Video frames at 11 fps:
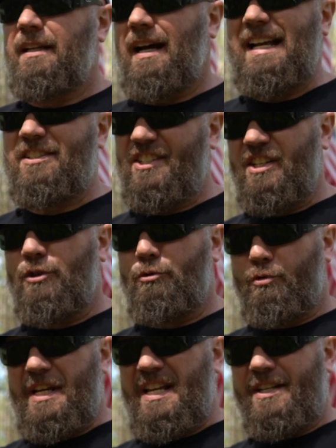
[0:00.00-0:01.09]
I actually did
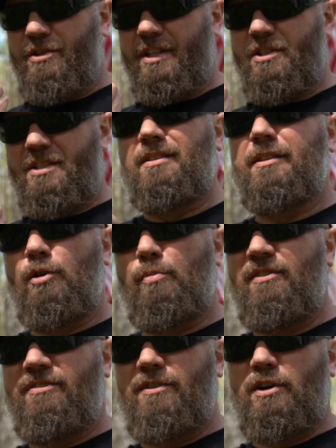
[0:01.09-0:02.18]
three. I took it just a little
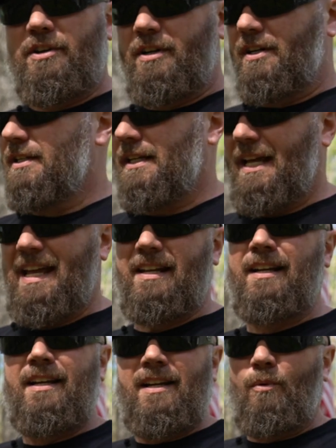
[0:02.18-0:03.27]
bit further, and
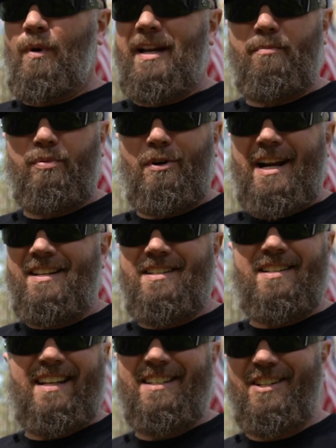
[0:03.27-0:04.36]
when it breaks, it